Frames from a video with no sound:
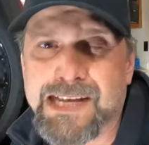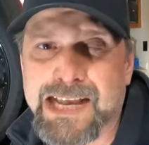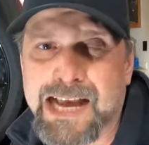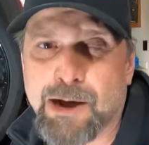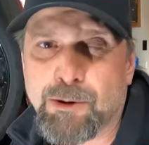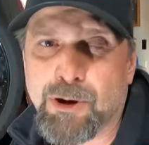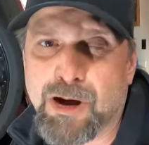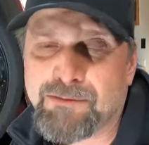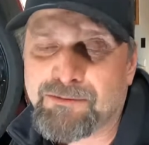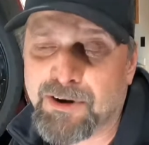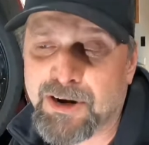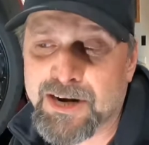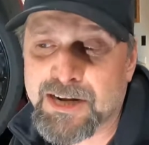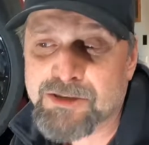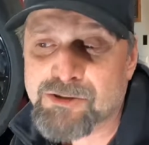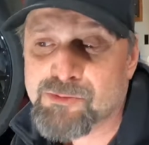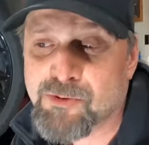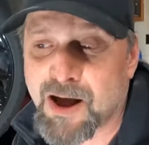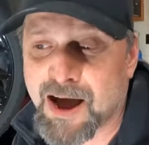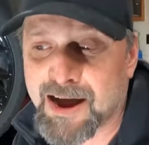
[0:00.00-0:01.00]
However, in a
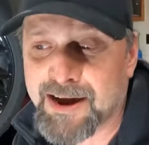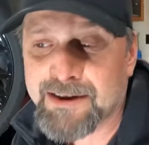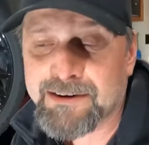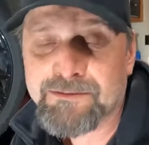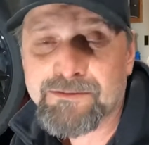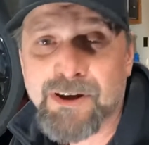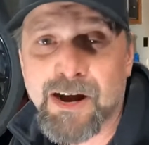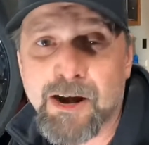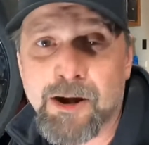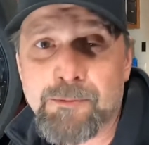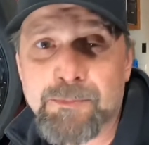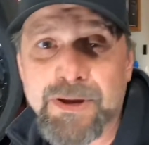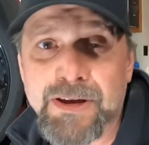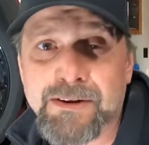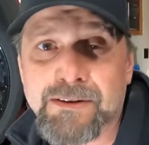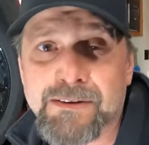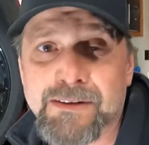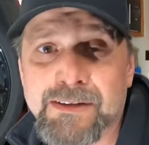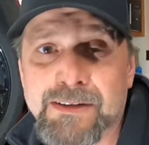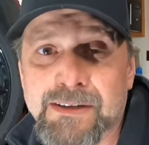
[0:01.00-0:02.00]
dry
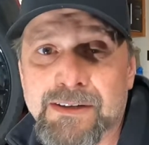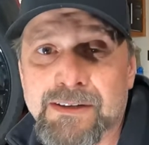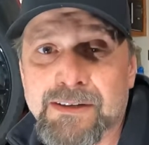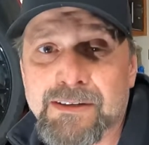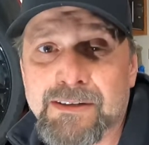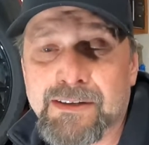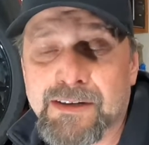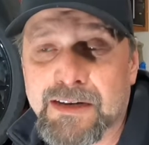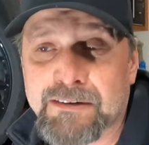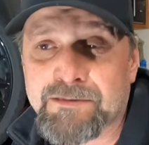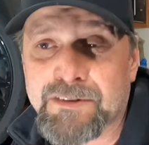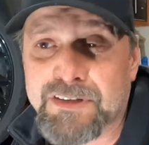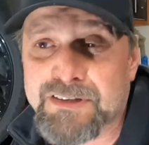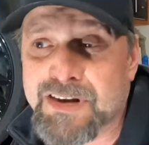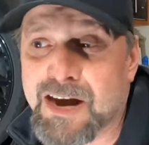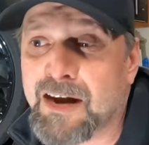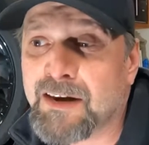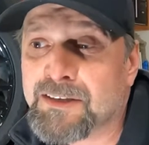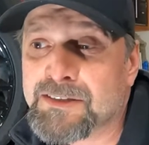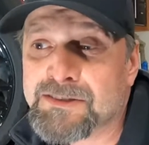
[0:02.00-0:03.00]
environment, if the
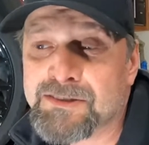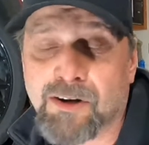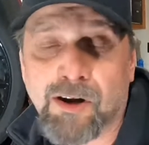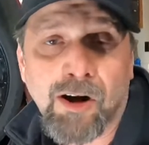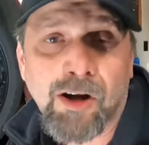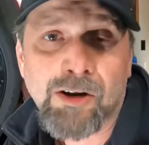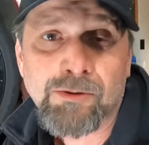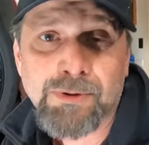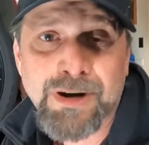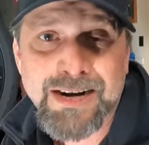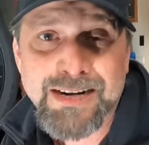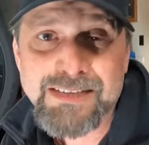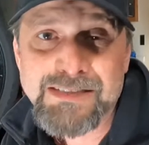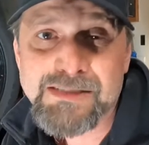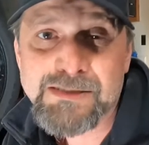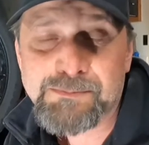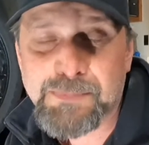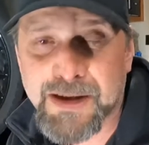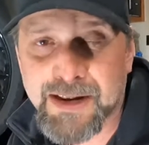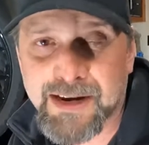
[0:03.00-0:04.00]
tires are already
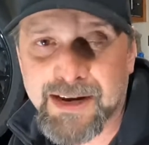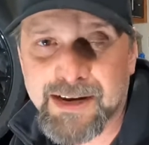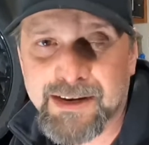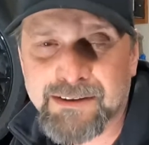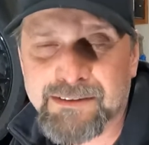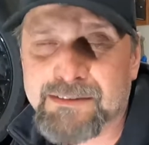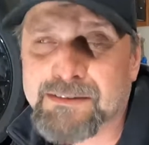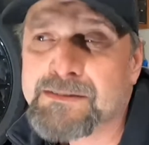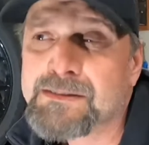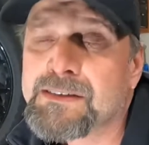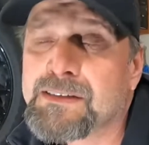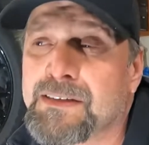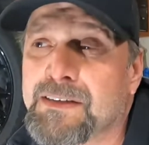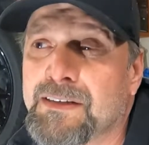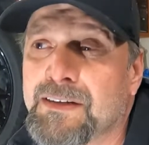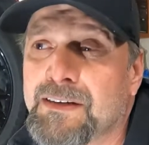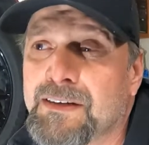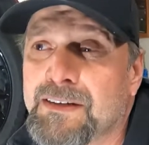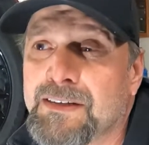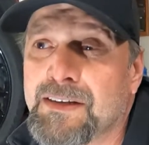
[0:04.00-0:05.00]
spinning,
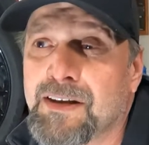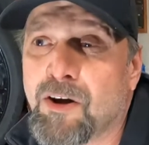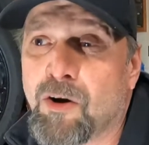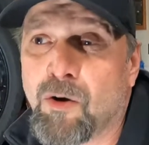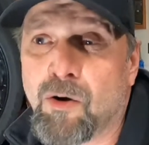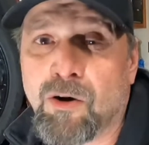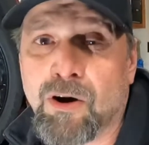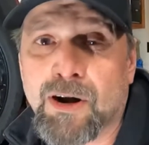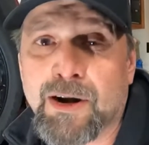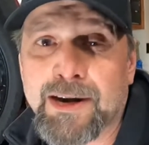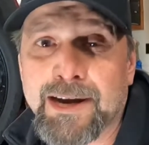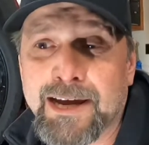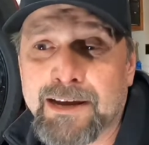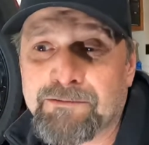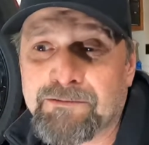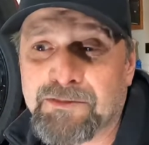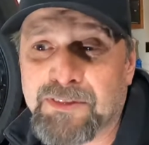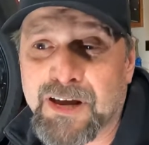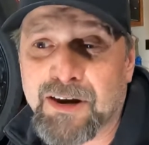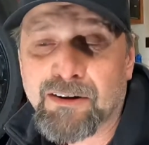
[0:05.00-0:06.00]
or
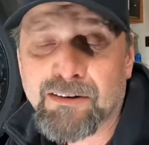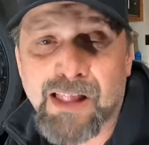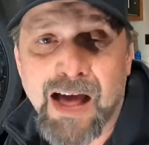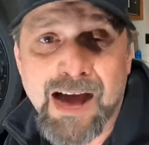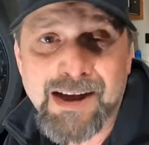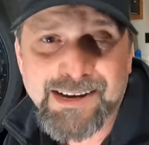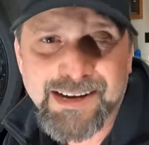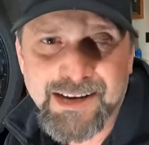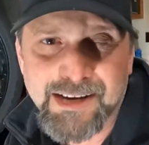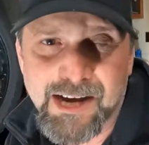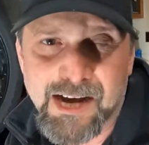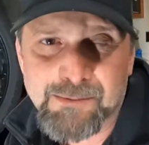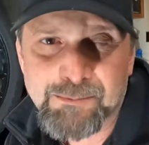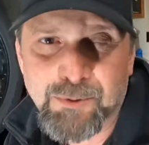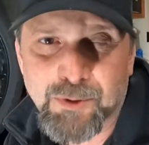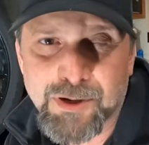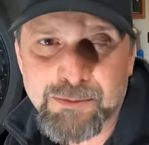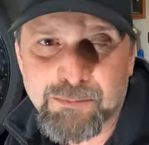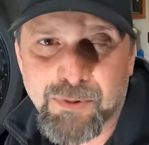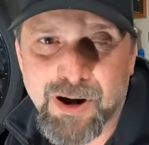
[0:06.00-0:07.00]
if they're locking up
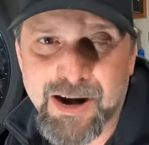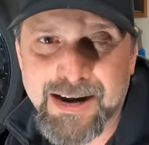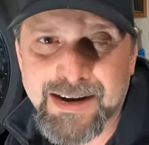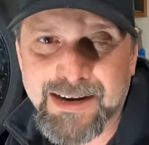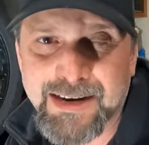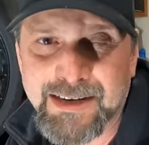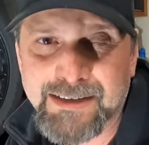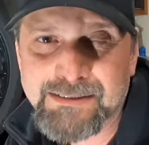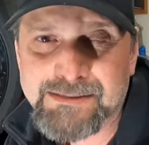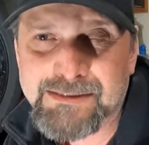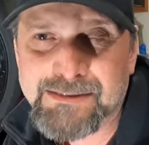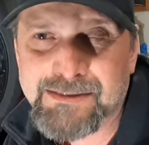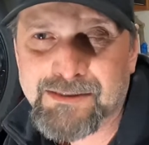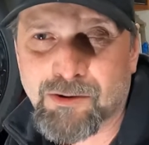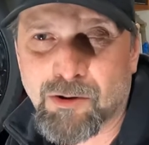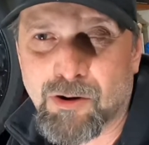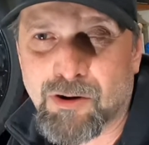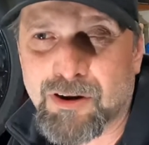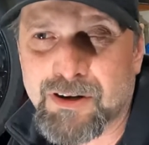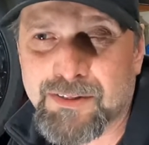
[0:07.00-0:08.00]
when braking,
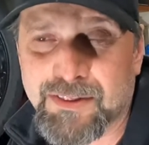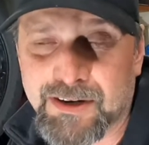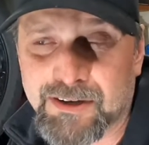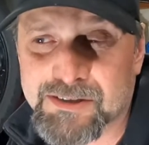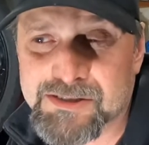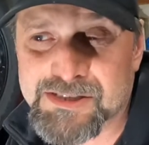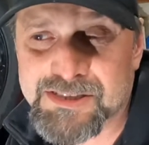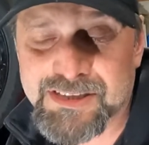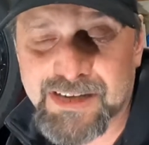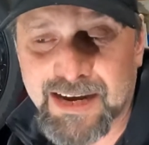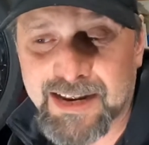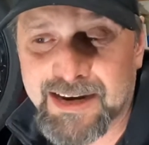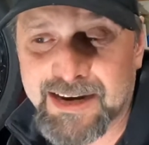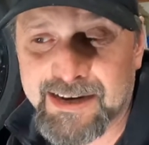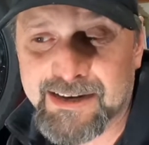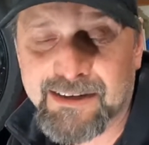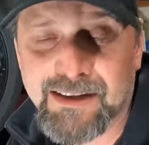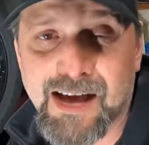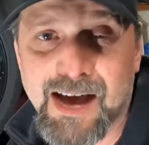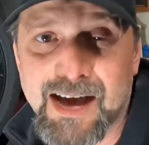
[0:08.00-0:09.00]
or they're
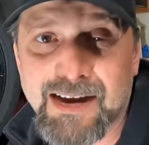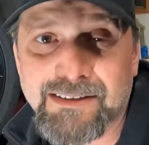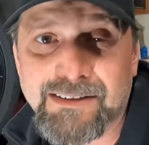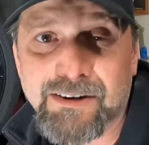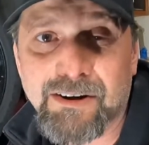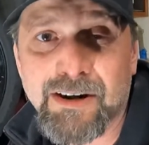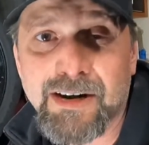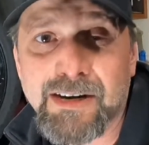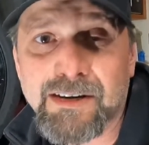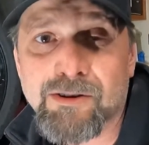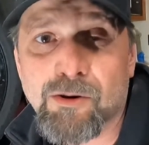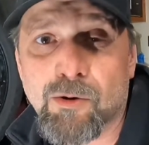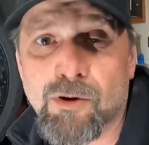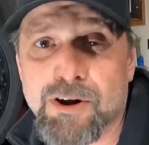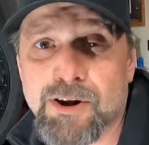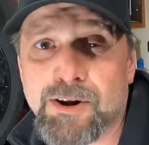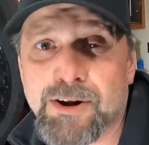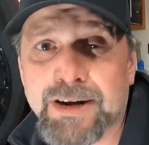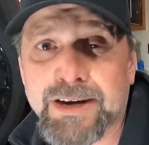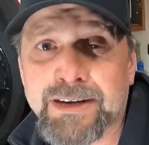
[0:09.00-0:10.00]
skidding a lot during
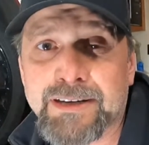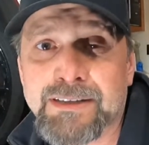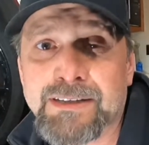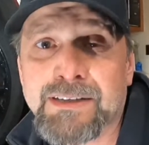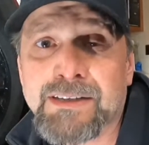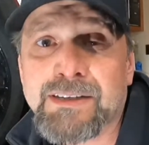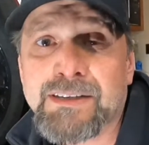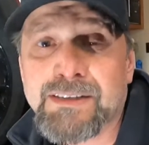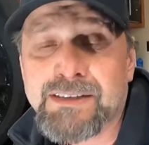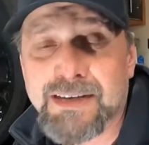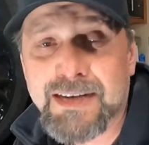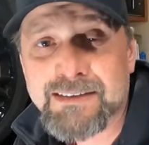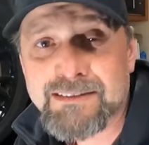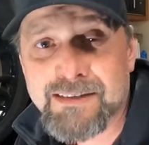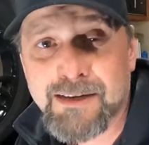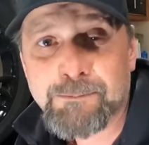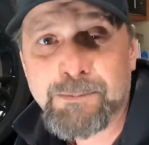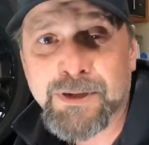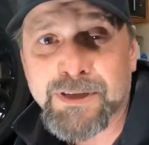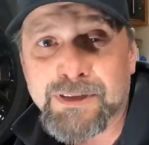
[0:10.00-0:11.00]
cornering, that
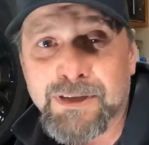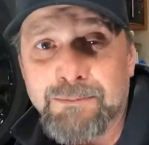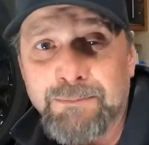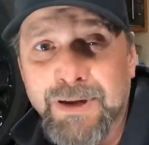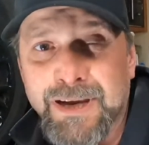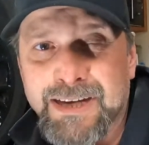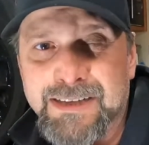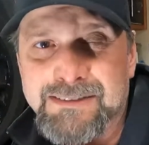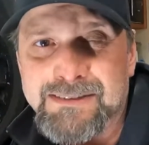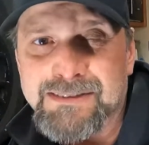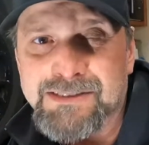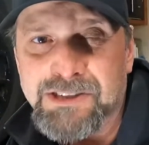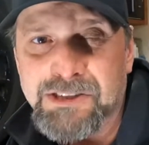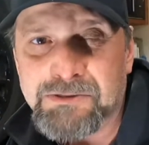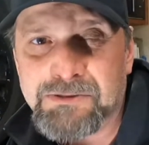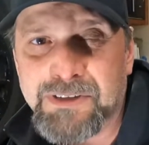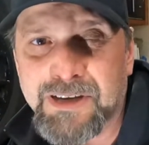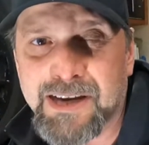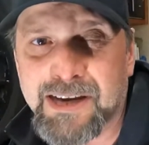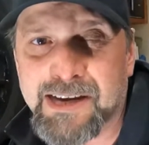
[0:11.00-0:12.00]
typically means
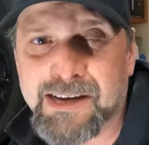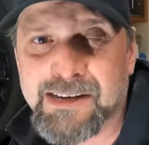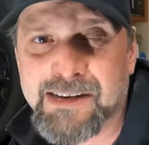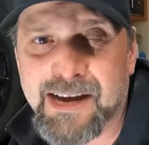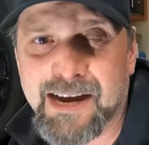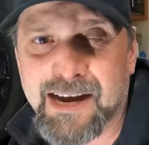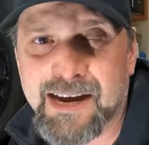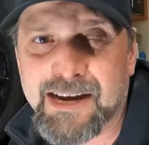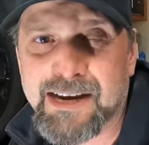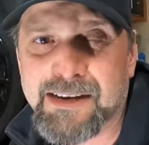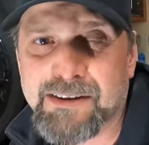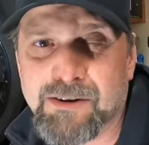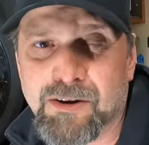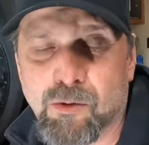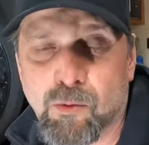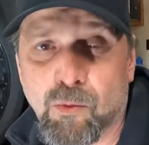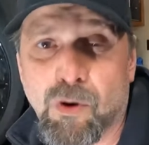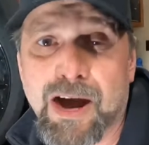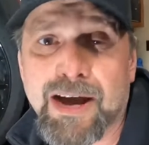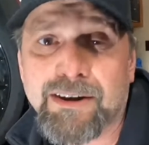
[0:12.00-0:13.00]
you need a
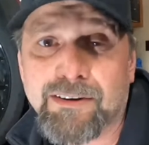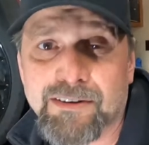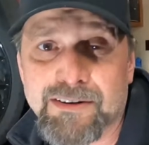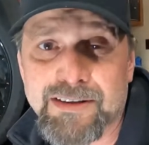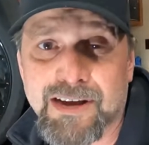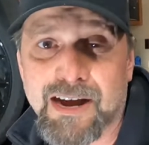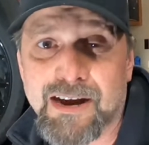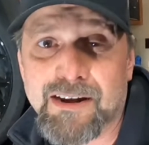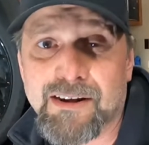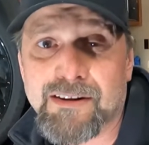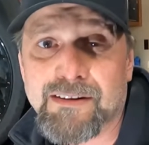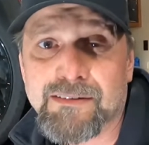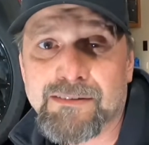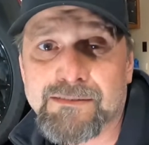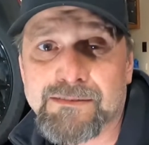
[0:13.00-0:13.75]
wider tire.